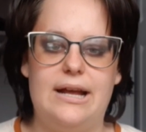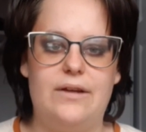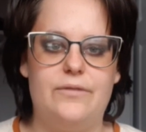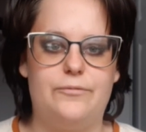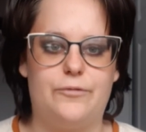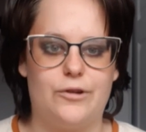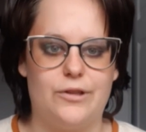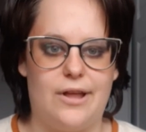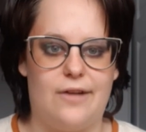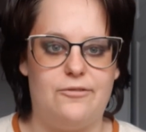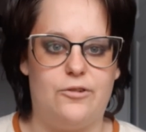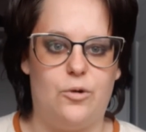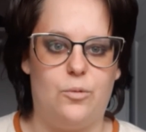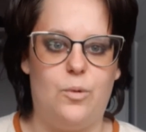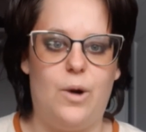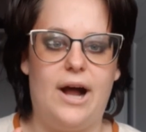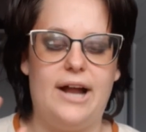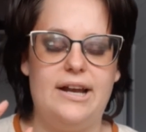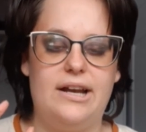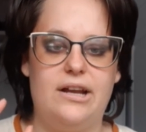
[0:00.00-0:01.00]
for level
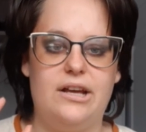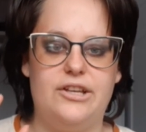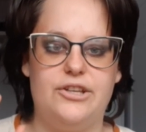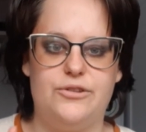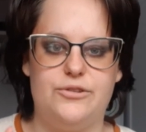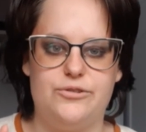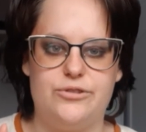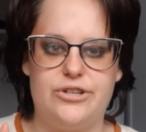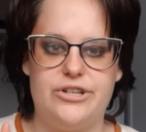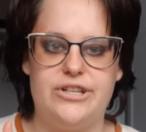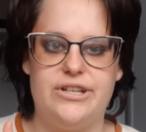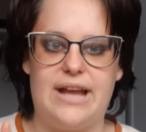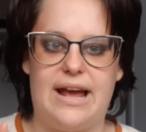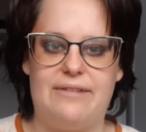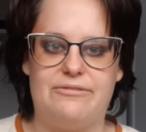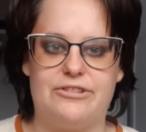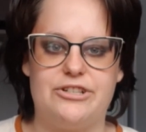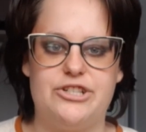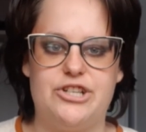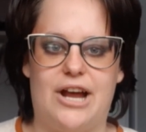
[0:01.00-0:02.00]
1, using
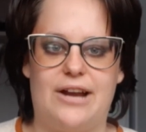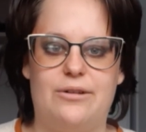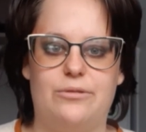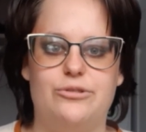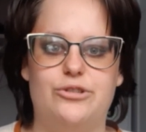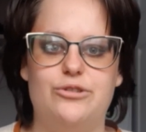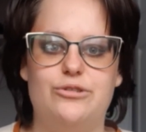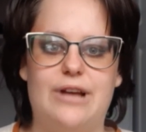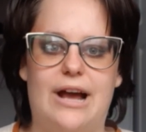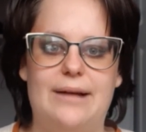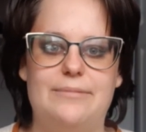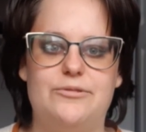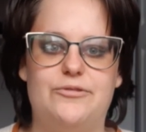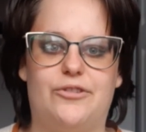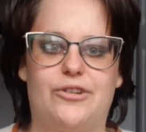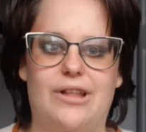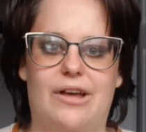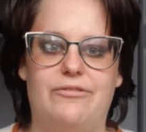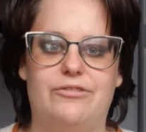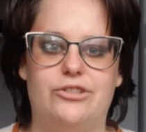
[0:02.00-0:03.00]
every shadow 2 times
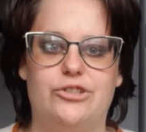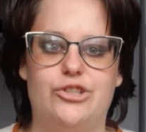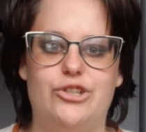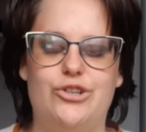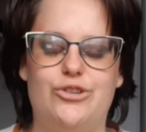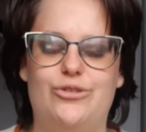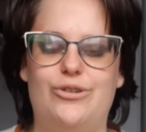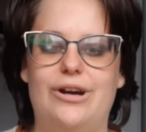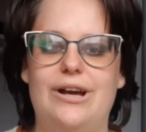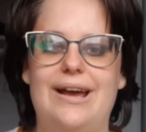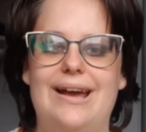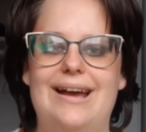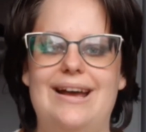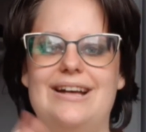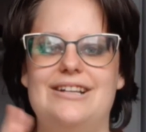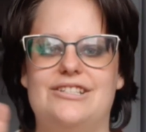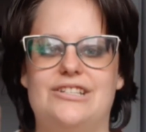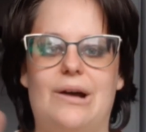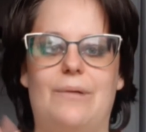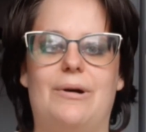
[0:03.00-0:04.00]
for level 2,
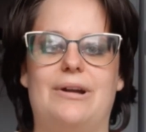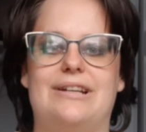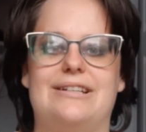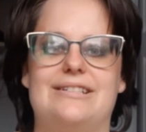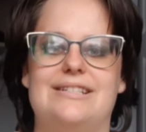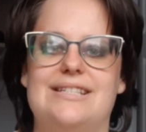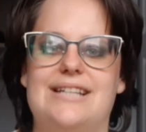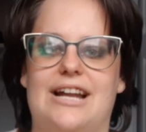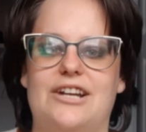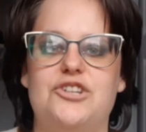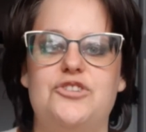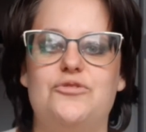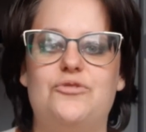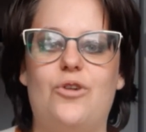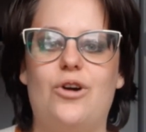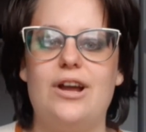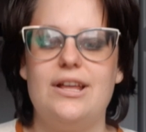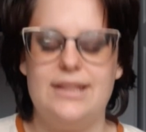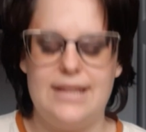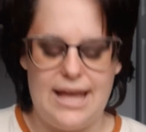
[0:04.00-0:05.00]
so on and such
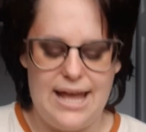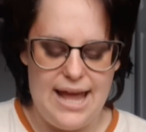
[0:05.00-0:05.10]
forth.